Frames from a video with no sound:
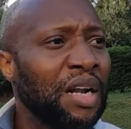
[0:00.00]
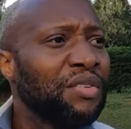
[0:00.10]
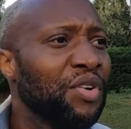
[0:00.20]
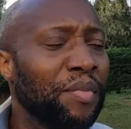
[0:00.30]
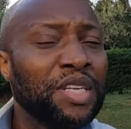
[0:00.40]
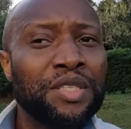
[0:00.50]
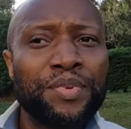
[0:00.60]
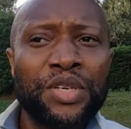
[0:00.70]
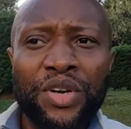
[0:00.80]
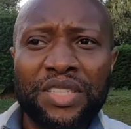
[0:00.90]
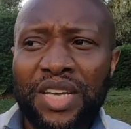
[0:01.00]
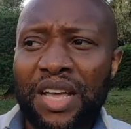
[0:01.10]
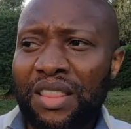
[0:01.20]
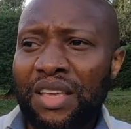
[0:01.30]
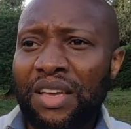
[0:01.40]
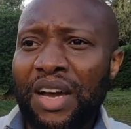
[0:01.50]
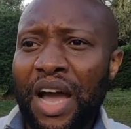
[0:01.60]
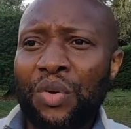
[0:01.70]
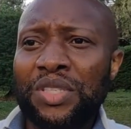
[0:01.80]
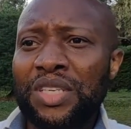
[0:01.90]
and from experience I think,
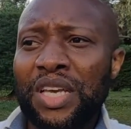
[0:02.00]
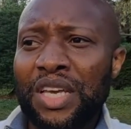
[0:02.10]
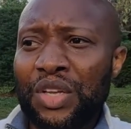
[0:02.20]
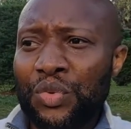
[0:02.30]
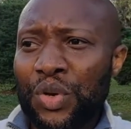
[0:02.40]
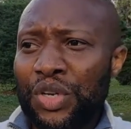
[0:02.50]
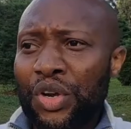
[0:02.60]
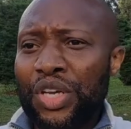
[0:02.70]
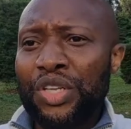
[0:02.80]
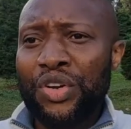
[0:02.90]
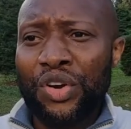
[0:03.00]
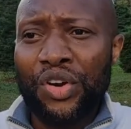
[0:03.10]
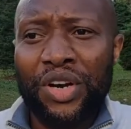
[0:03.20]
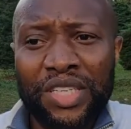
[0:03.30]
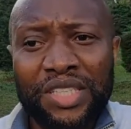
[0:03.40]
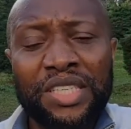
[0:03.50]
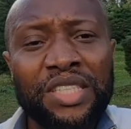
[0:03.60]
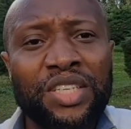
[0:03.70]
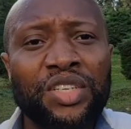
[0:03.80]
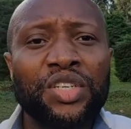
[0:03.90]
I would say when you're in your early
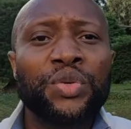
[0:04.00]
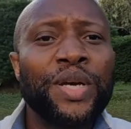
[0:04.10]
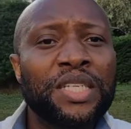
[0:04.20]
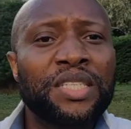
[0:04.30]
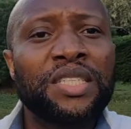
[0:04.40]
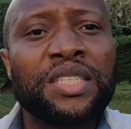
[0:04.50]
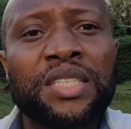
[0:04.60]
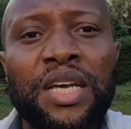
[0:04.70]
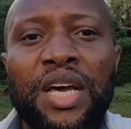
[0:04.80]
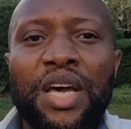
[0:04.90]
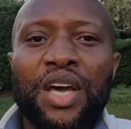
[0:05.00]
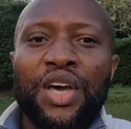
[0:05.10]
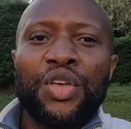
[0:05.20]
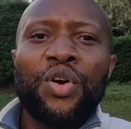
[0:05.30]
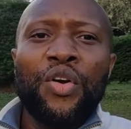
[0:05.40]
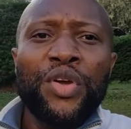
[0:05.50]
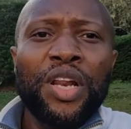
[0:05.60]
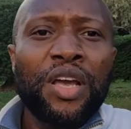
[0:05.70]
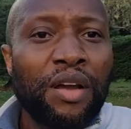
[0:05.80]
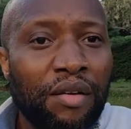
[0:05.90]
teens and your 20s, you are
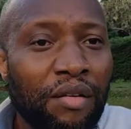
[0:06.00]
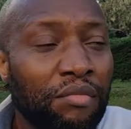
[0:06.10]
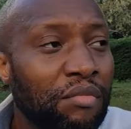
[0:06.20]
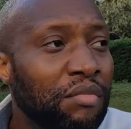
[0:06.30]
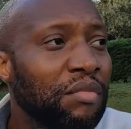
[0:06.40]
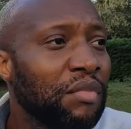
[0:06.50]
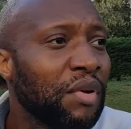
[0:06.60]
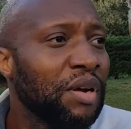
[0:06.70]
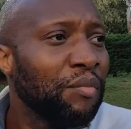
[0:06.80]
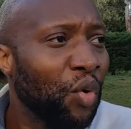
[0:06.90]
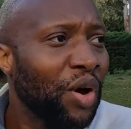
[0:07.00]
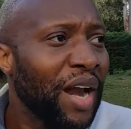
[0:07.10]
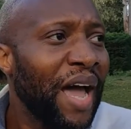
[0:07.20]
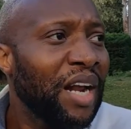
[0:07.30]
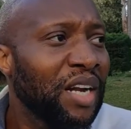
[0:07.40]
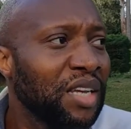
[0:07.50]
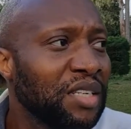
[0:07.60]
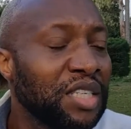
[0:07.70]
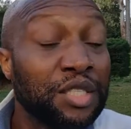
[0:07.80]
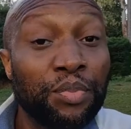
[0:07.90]
really more
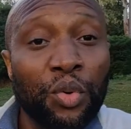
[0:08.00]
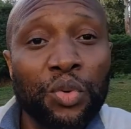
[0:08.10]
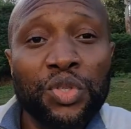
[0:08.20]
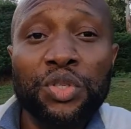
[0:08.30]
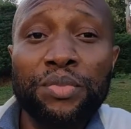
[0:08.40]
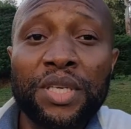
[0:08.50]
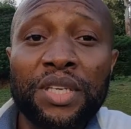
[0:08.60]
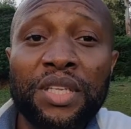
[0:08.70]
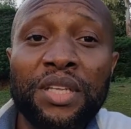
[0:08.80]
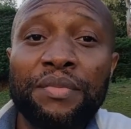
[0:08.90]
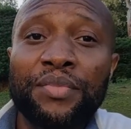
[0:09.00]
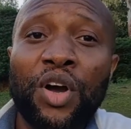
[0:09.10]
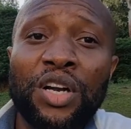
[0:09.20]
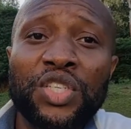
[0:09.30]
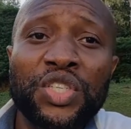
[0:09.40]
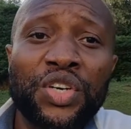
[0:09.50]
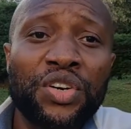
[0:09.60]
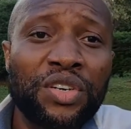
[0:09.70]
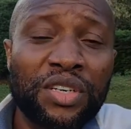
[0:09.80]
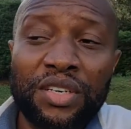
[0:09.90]
likely disposed to being
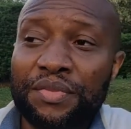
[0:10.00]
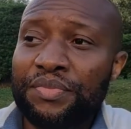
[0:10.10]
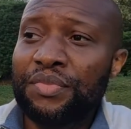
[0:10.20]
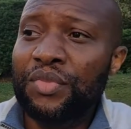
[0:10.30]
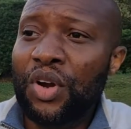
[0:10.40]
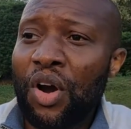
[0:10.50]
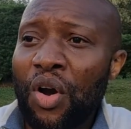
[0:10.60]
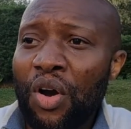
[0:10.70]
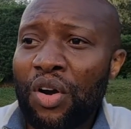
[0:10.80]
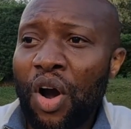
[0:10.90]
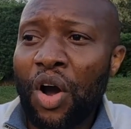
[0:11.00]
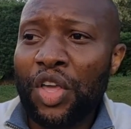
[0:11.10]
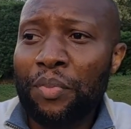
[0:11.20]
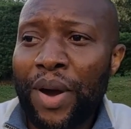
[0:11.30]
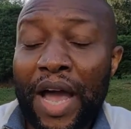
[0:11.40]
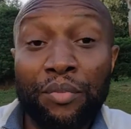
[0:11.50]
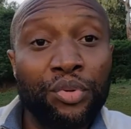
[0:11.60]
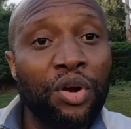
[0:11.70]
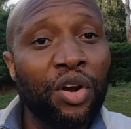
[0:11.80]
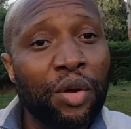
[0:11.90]
concerned or
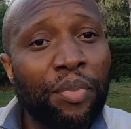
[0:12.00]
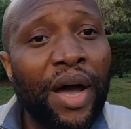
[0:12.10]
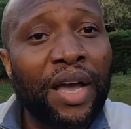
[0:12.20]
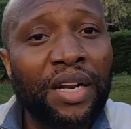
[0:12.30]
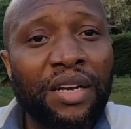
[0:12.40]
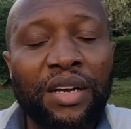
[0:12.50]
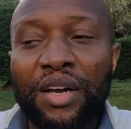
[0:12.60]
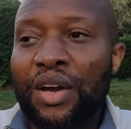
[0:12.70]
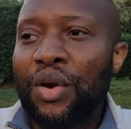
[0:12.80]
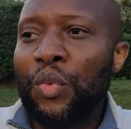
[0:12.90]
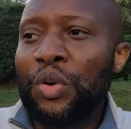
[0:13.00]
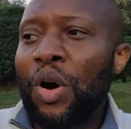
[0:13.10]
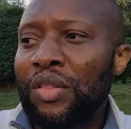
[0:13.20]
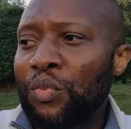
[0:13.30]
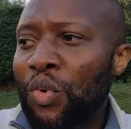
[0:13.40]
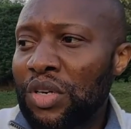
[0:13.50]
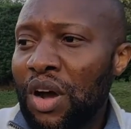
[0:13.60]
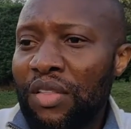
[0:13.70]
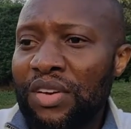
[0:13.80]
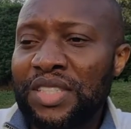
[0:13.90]
occupied, preoccupied with
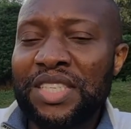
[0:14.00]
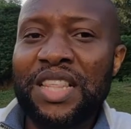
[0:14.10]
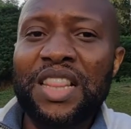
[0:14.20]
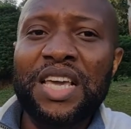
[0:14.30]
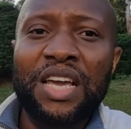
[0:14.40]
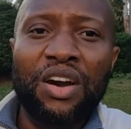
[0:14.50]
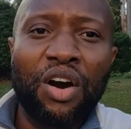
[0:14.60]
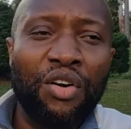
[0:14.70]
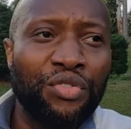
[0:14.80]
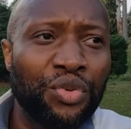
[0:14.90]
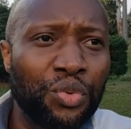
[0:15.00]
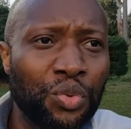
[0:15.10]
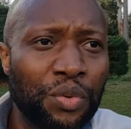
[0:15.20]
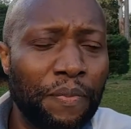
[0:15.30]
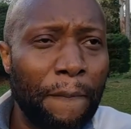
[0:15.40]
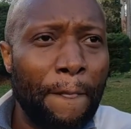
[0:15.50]
what others think of you,